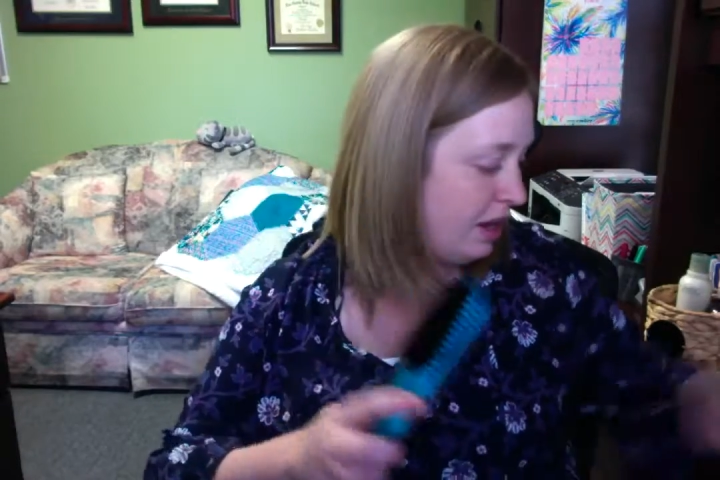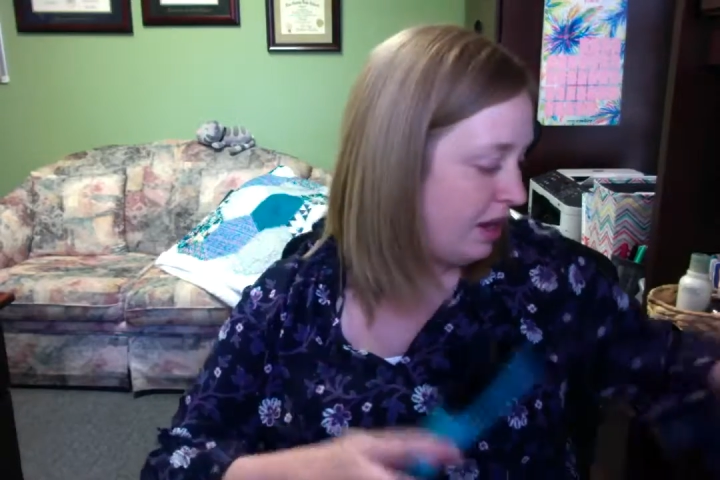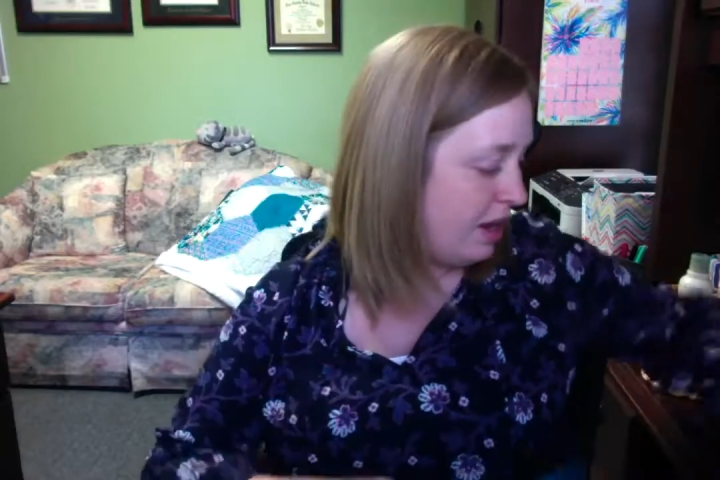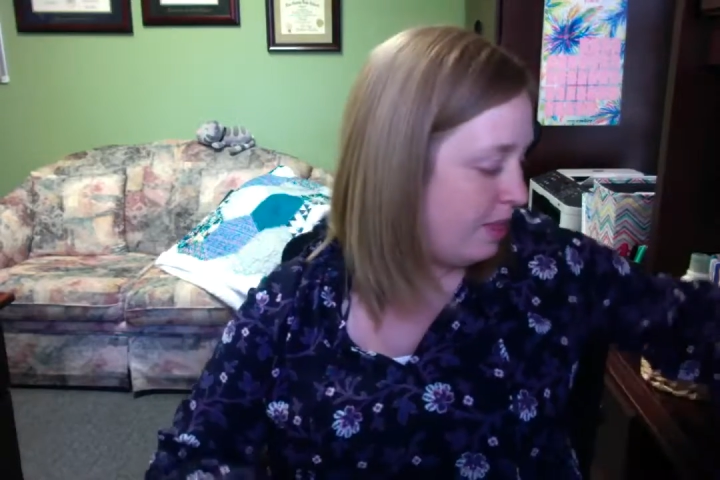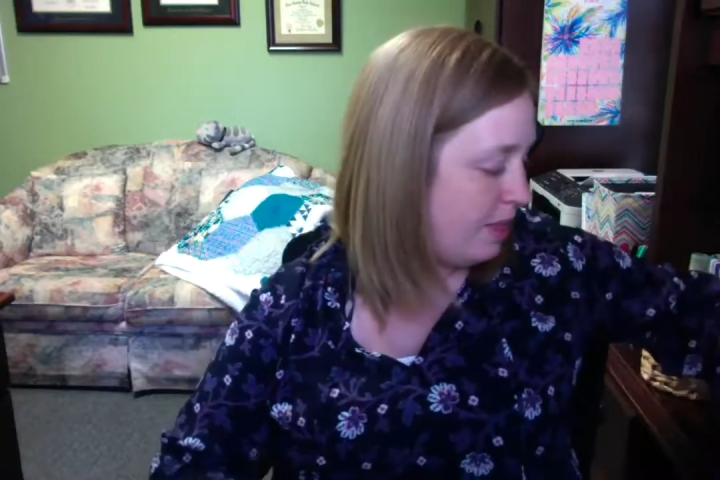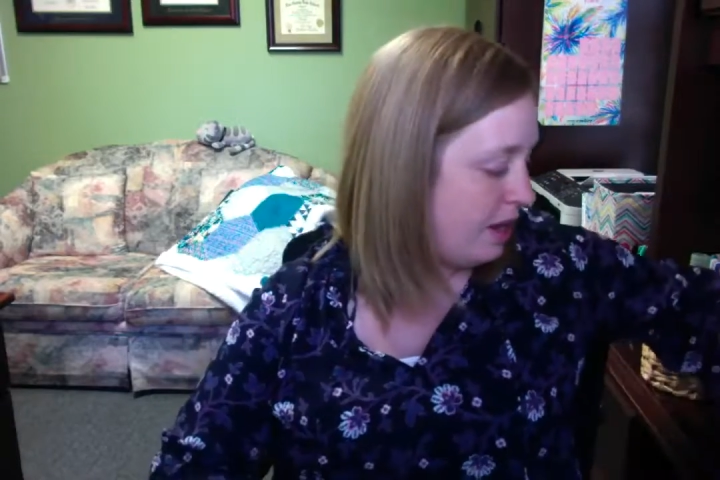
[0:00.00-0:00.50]

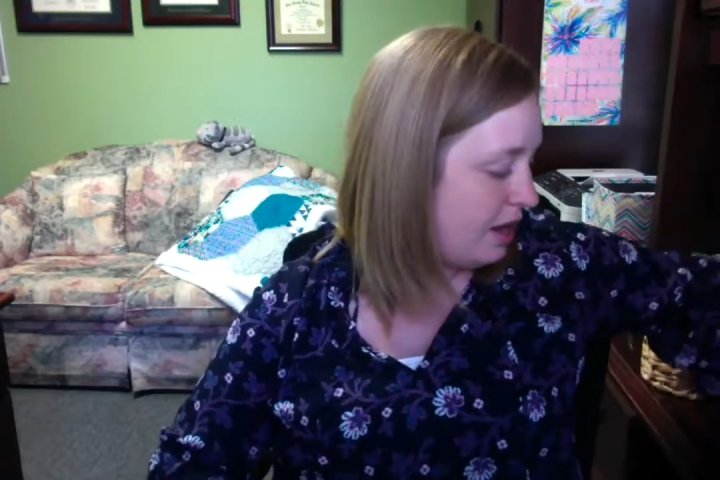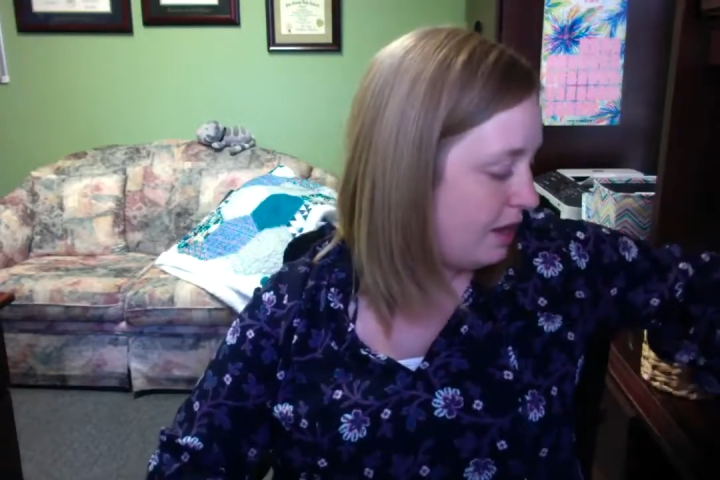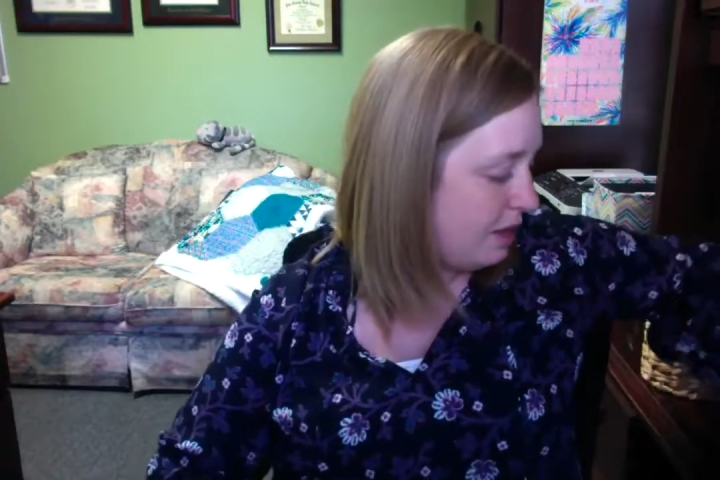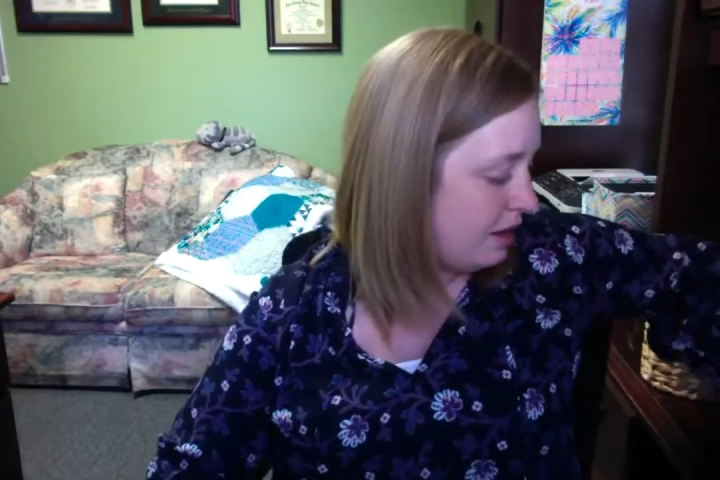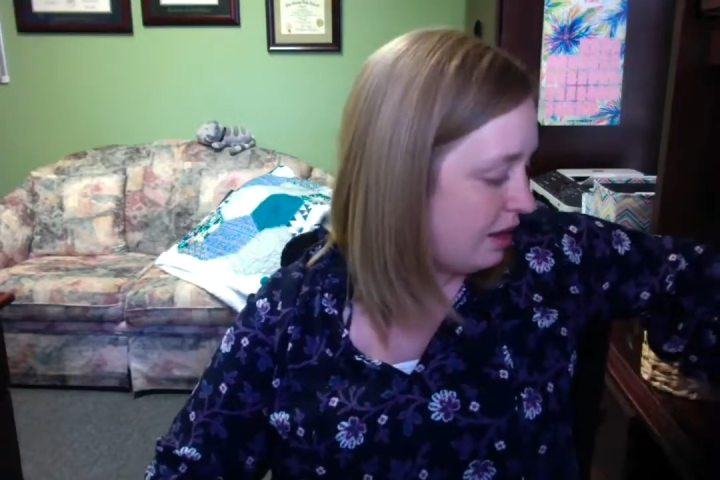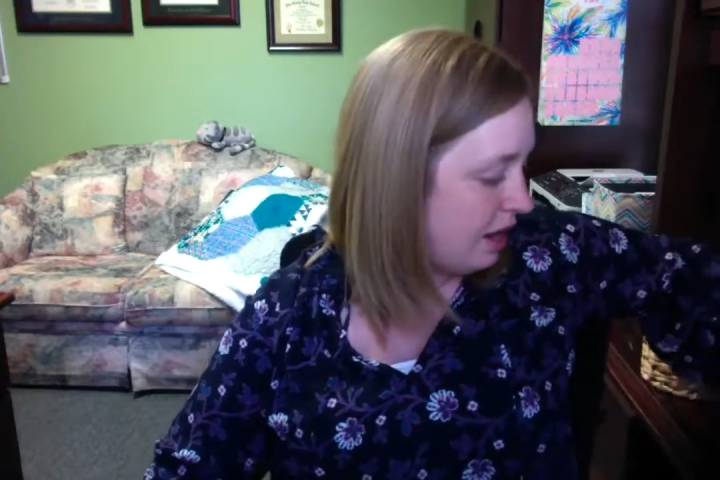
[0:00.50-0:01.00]
and
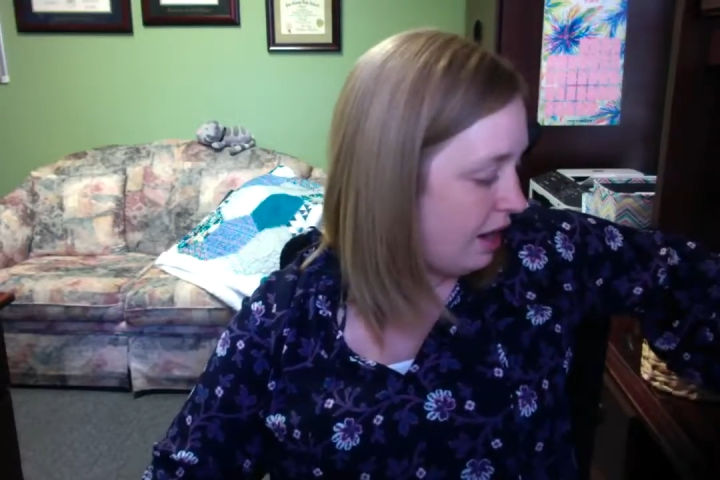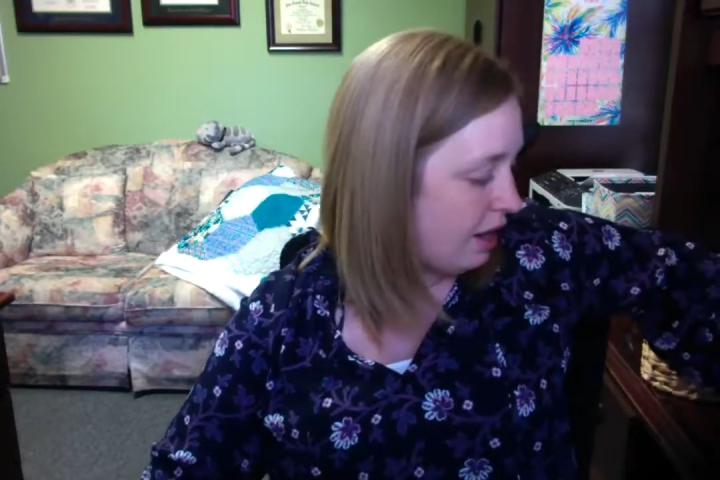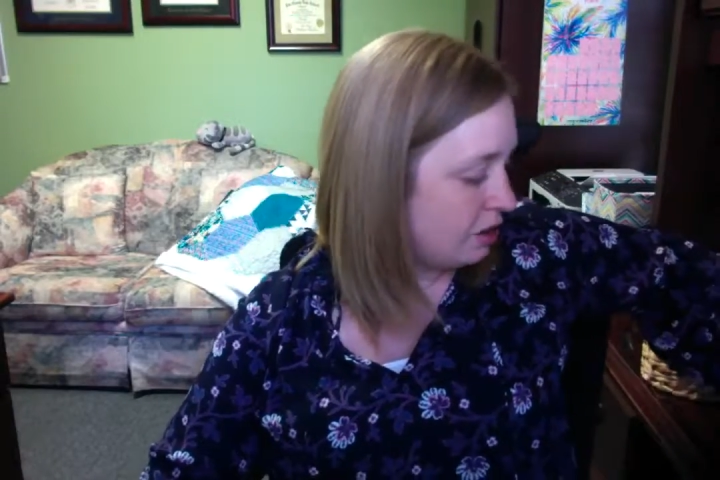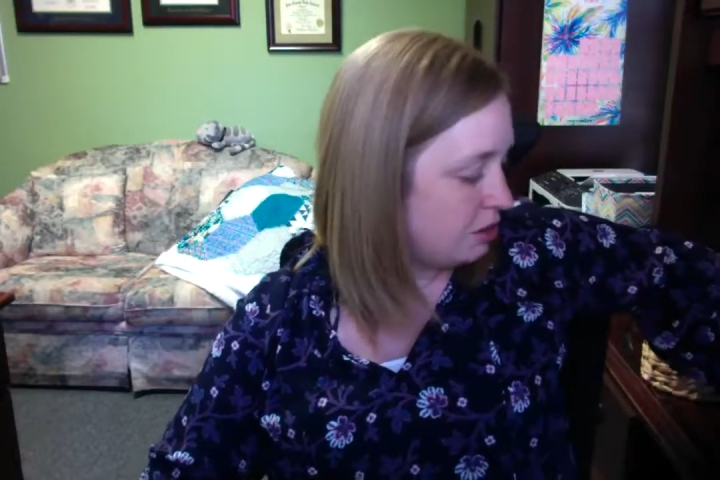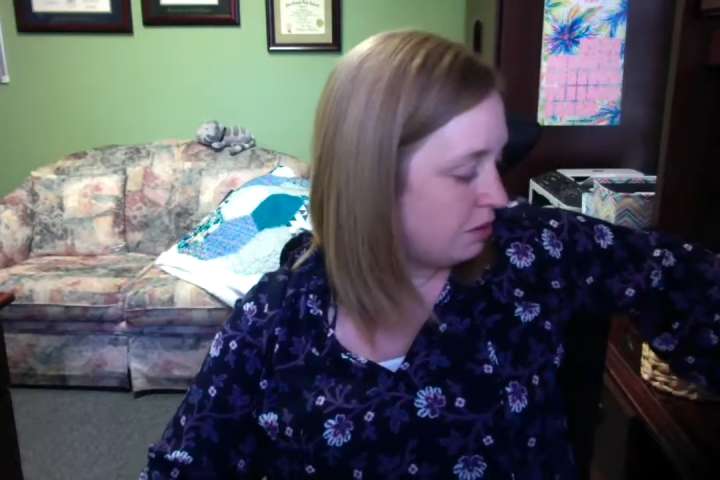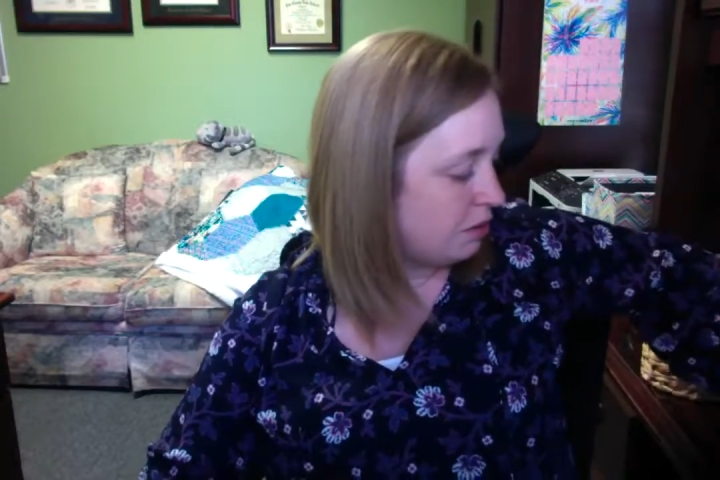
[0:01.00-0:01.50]
then the
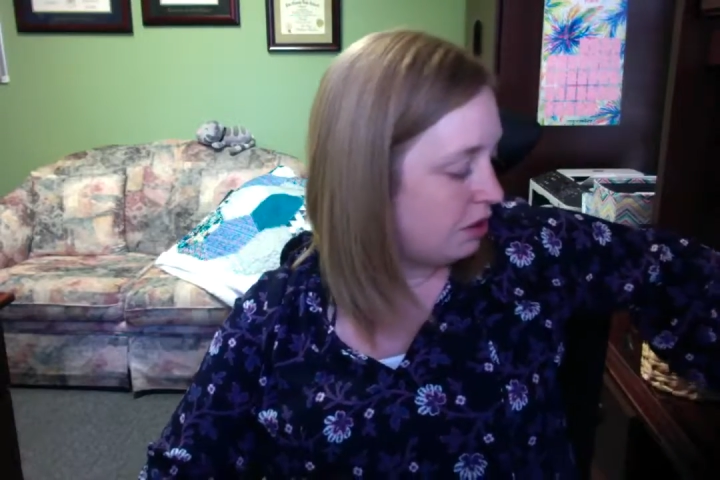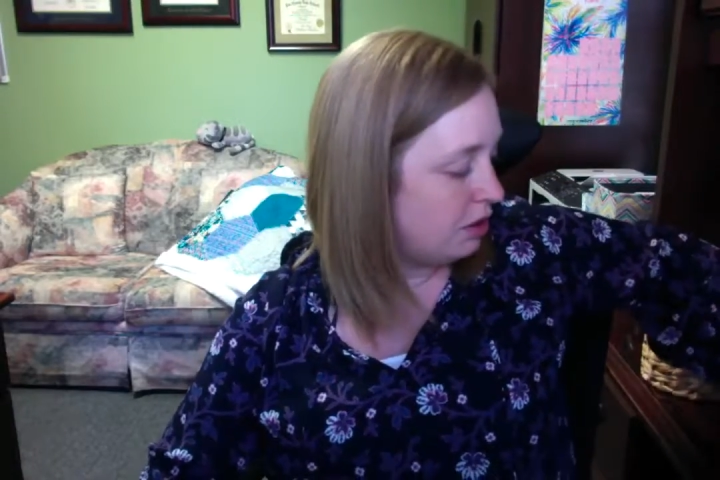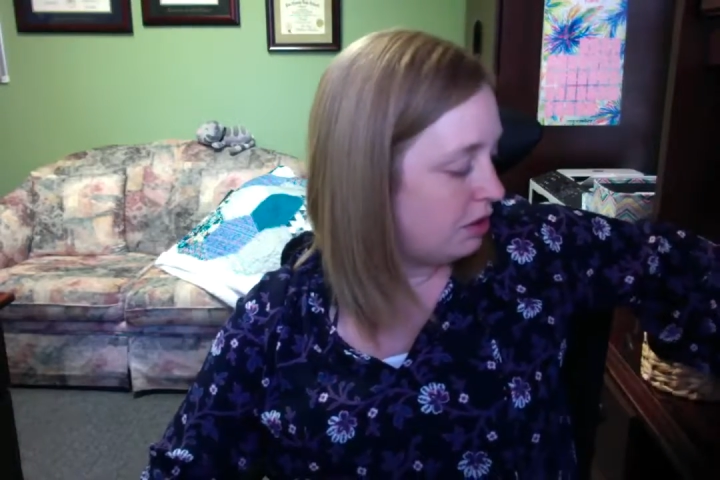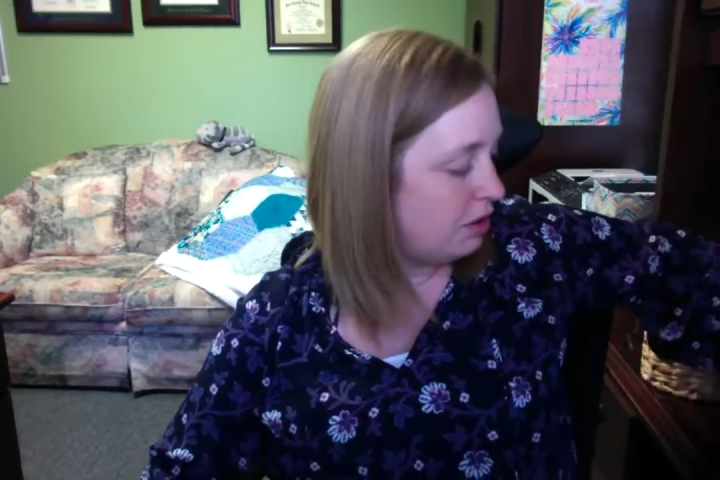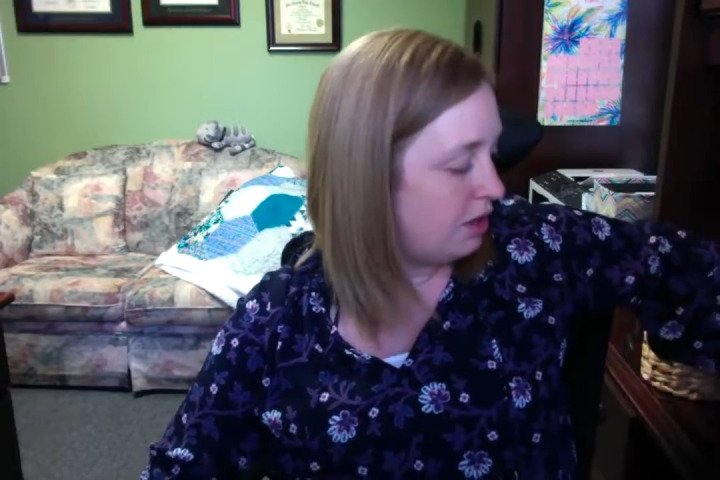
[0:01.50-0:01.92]
actual